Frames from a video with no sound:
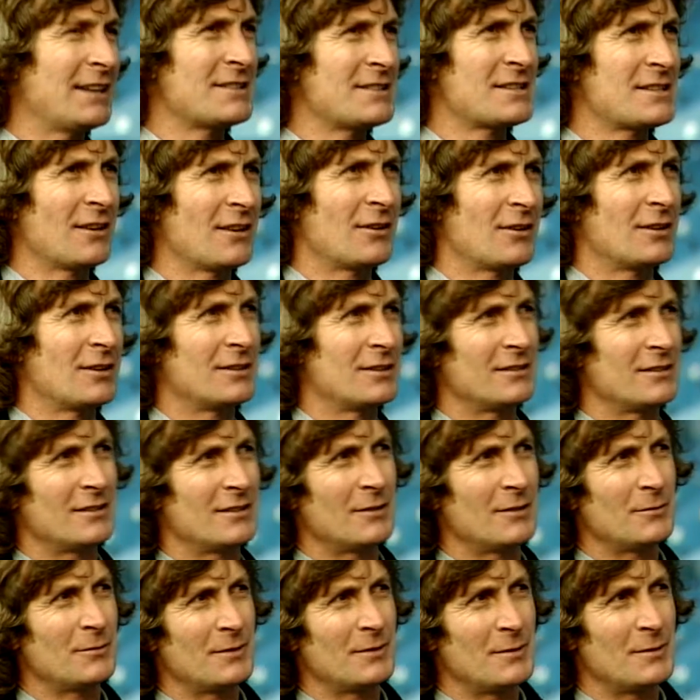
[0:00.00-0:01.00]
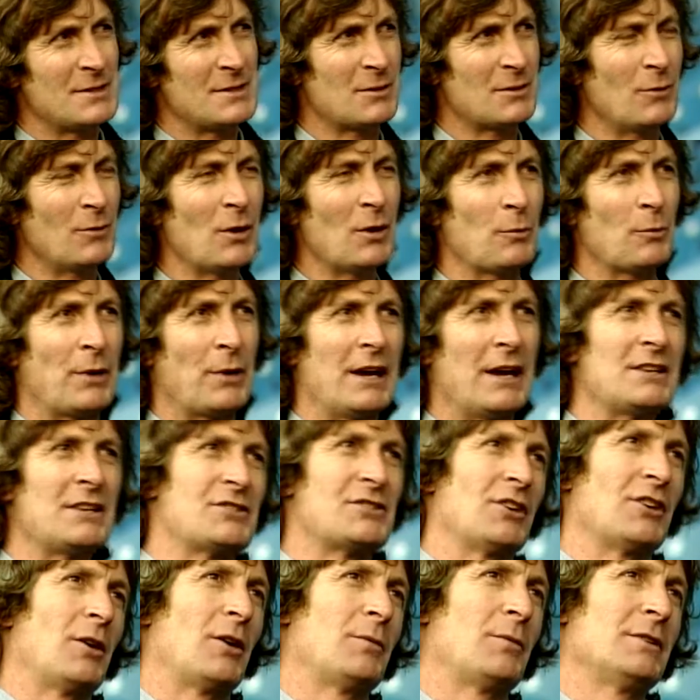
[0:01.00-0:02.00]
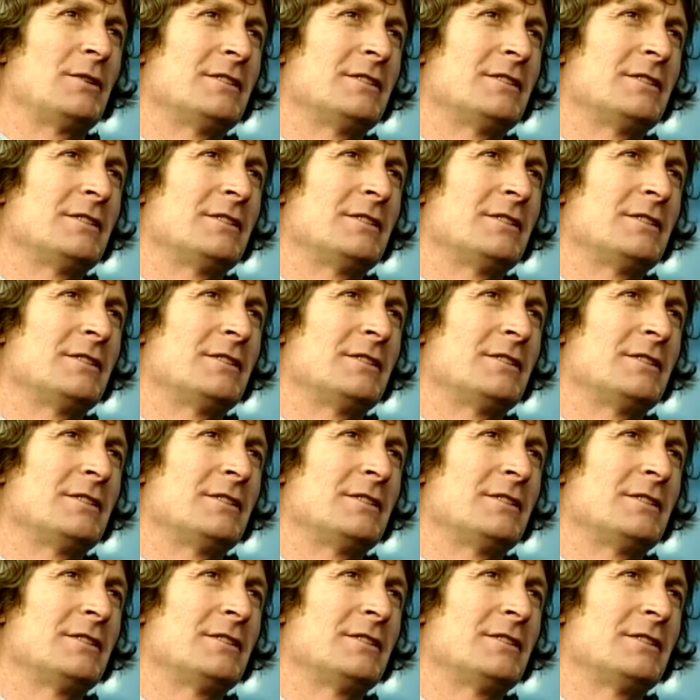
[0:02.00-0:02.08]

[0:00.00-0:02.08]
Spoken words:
There's a lot. I mean, it's a well-paid job,